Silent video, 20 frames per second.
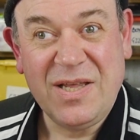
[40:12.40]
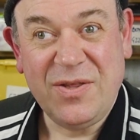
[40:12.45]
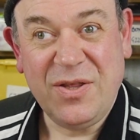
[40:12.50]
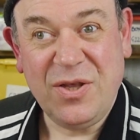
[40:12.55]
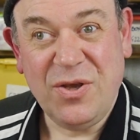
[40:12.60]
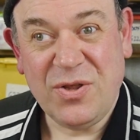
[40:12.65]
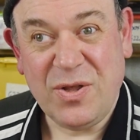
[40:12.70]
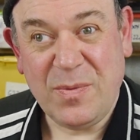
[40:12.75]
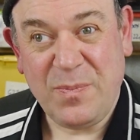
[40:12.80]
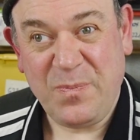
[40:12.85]

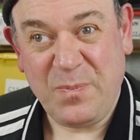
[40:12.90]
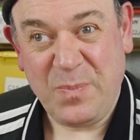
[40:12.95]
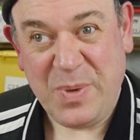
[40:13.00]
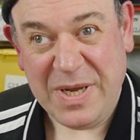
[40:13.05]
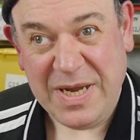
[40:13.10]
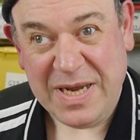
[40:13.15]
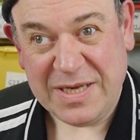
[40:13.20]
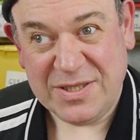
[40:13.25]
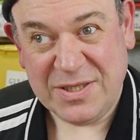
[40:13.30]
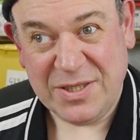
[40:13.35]
The other
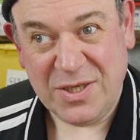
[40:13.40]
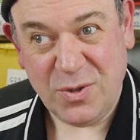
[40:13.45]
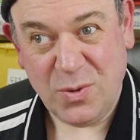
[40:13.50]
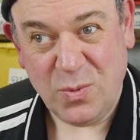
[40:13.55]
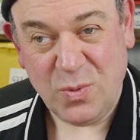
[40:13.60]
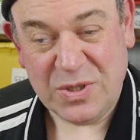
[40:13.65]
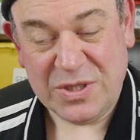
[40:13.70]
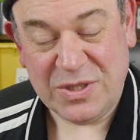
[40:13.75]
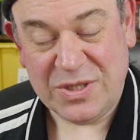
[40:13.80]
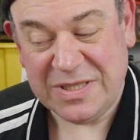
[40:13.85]
P S
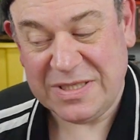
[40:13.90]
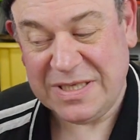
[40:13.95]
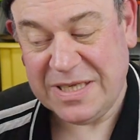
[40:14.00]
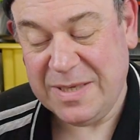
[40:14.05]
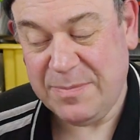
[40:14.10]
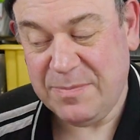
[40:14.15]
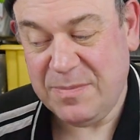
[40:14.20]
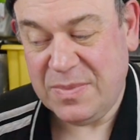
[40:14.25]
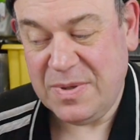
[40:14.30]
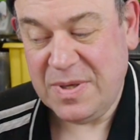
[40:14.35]
two
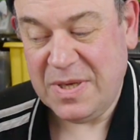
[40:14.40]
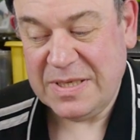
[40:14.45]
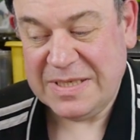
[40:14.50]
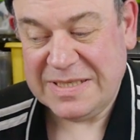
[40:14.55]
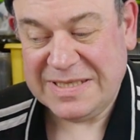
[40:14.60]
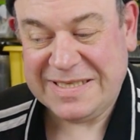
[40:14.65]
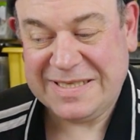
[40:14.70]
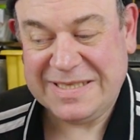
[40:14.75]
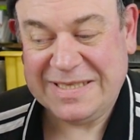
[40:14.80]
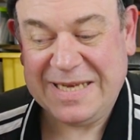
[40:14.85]
Slim
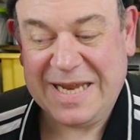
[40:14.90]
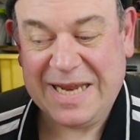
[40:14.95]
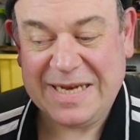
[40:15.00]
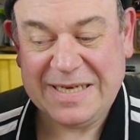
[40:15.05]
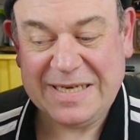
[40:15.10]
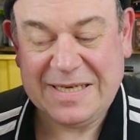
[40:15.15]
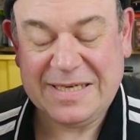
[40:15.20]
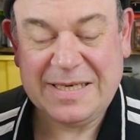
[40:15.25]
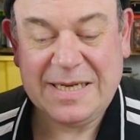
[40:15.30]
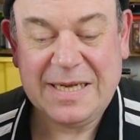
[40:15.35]

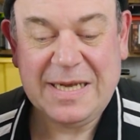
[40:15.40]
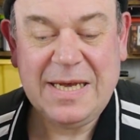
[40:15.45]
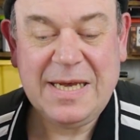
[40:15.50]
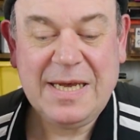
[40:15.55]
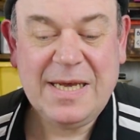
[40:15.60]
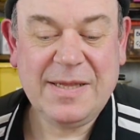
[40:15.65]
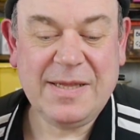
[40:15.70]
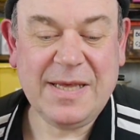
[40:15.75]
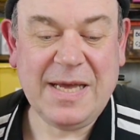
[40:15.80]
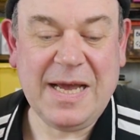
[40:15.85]
stand
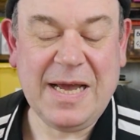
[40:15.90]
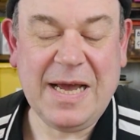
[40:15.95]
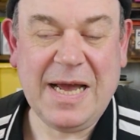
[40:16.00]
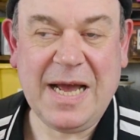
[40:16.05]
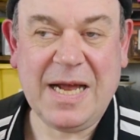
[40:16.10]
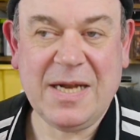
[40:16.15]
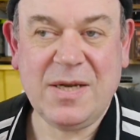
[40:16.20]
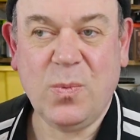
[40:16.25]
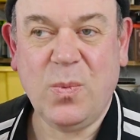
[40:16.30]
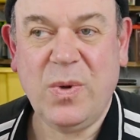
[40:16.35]
that I
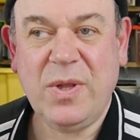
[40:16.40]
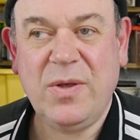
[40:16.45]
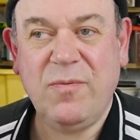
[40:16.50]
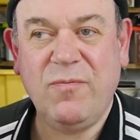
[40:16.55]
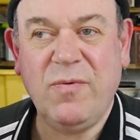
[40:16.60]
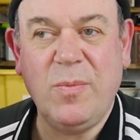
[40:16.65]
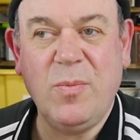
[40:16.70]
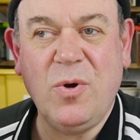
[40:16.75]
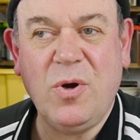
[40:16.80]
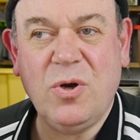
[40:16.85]
had with a
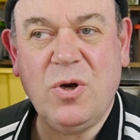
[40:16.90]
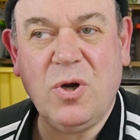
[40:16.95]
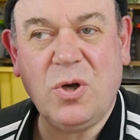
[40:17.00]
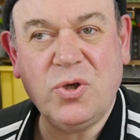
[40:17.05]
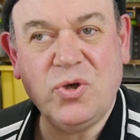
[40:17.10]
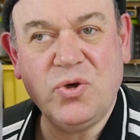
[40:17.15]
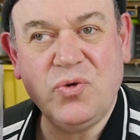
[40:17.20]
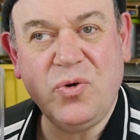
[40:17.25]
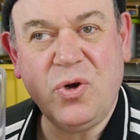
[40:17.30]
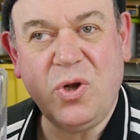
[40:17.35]
remote
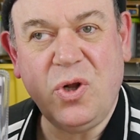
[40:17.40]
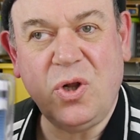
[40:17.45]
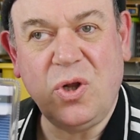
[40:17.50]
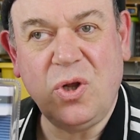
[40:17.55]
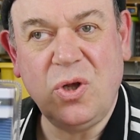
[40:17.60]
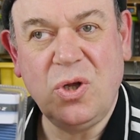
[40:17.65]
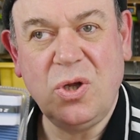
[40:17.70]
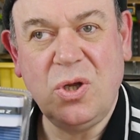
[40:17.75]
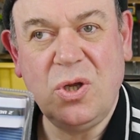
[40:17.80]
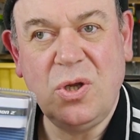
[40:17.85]
control
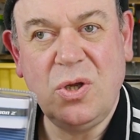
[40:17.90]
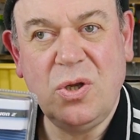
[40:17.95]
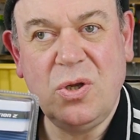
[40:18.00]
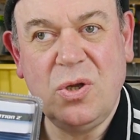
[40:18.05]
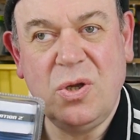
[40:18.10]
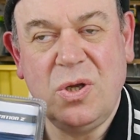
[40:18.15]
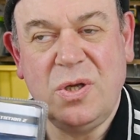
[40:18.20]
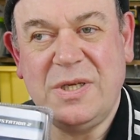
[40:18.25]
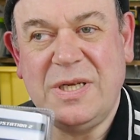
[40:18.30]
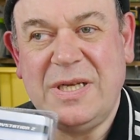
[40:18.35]

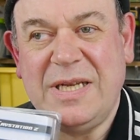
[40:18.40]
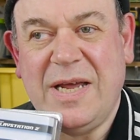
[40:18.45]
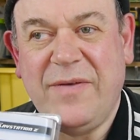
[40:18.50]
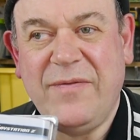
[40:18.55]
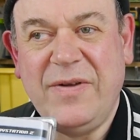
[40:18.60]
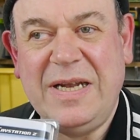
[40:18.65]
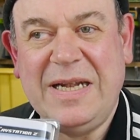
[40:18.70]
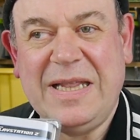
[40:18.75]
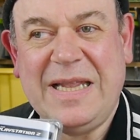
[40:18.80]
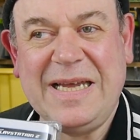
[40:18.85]
didn't
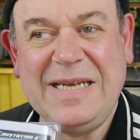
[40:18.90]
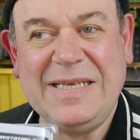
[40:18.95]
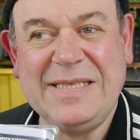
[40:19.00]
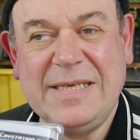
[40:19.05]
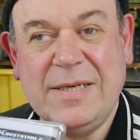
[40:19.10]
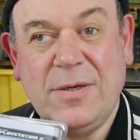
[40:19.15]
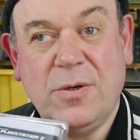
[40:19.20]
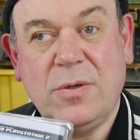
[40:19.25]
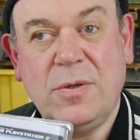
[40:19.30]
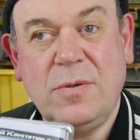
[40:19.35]
have any
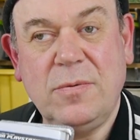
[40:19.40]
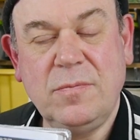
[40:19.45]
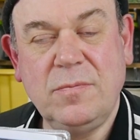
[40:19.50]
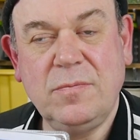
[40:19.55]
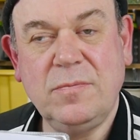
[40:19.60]
lighting on.